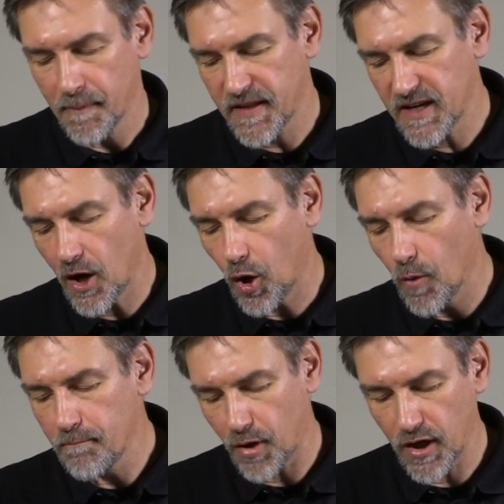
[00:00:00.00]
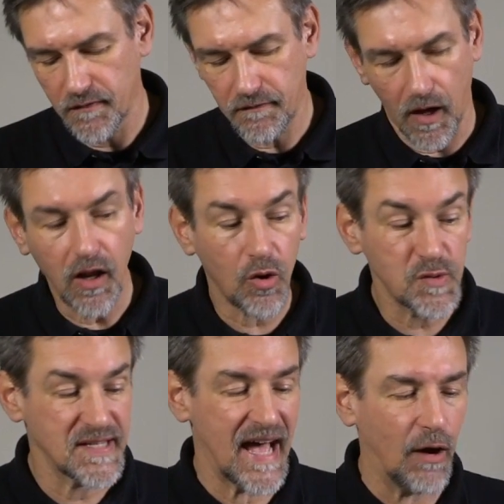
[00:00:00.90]
the home point
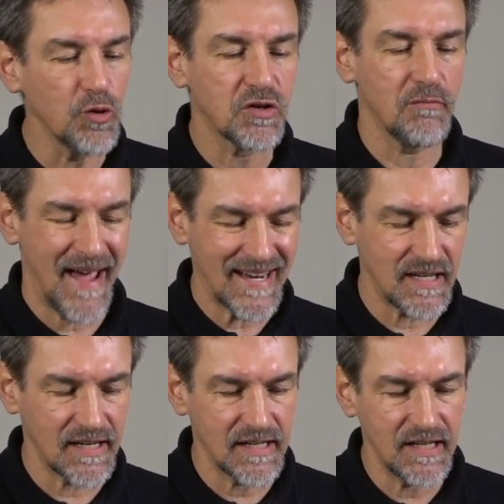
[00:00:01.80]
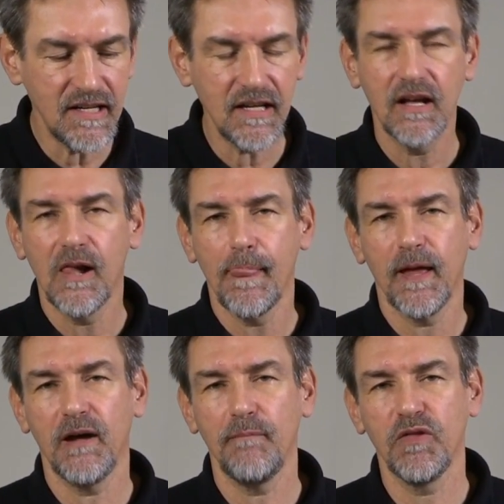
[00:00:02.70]
follows automatically
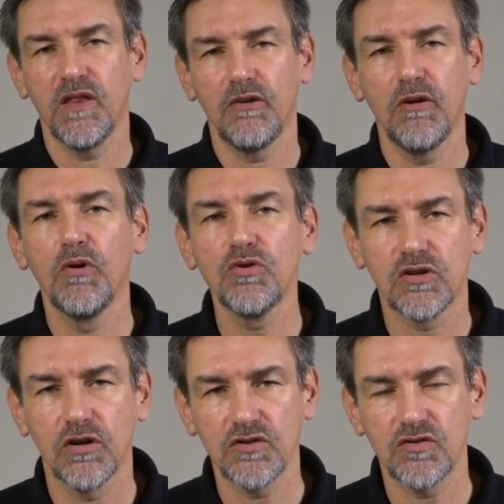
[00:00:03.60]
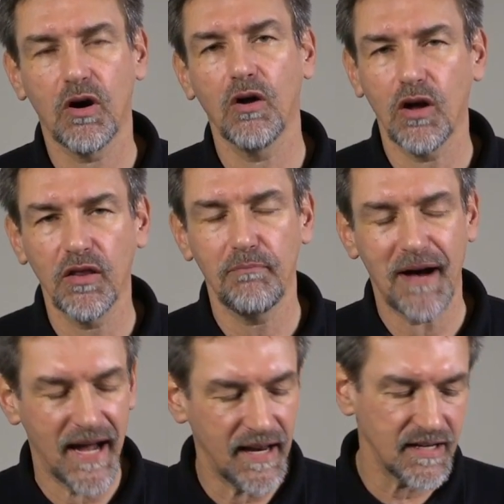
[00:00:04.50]
the remote control or the
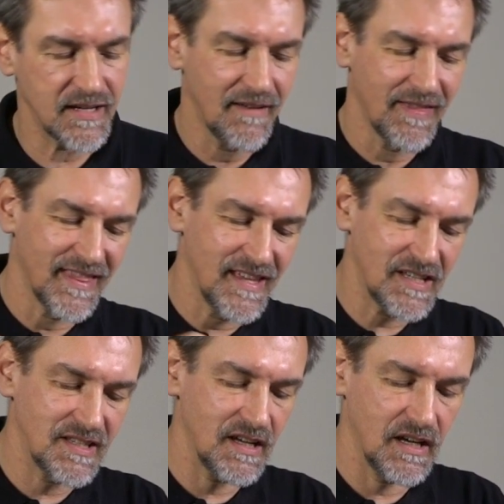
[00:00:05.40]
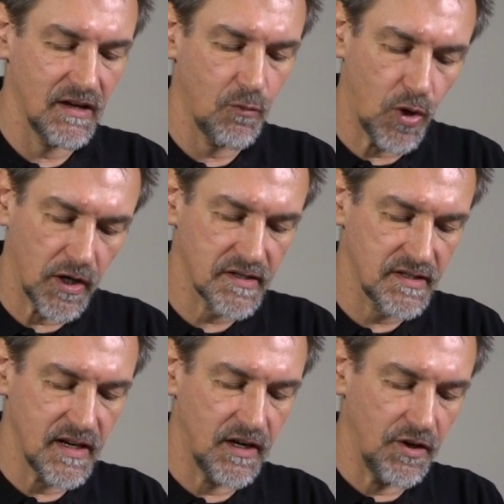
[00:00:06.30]
pilot. This works
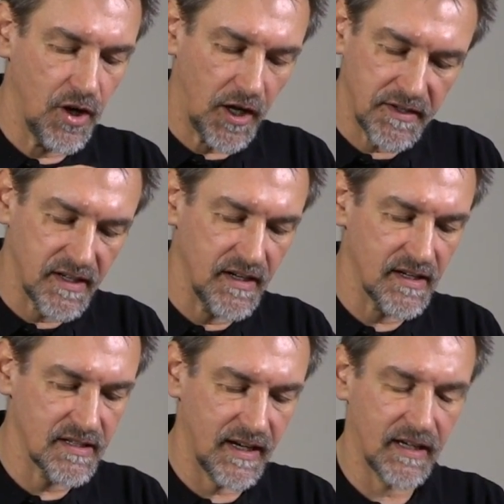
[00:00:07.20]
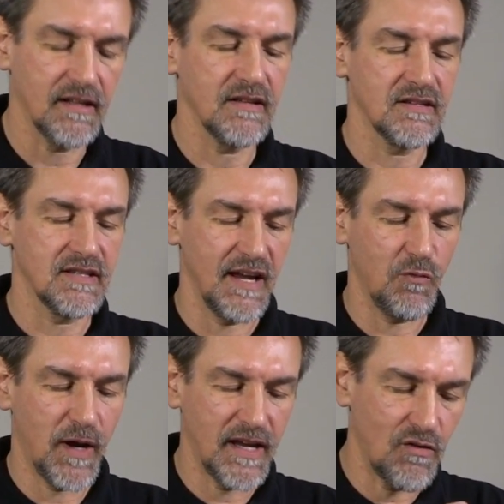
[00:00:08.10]
here not in exactly the same
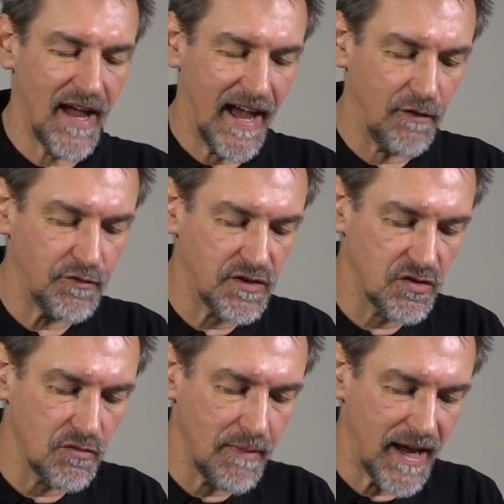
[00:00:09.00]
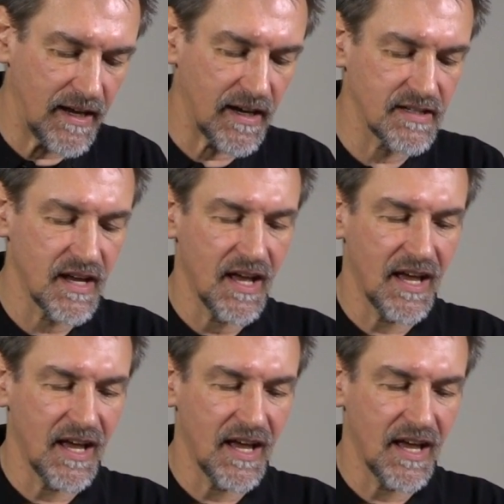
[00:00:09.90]
way. You have to make it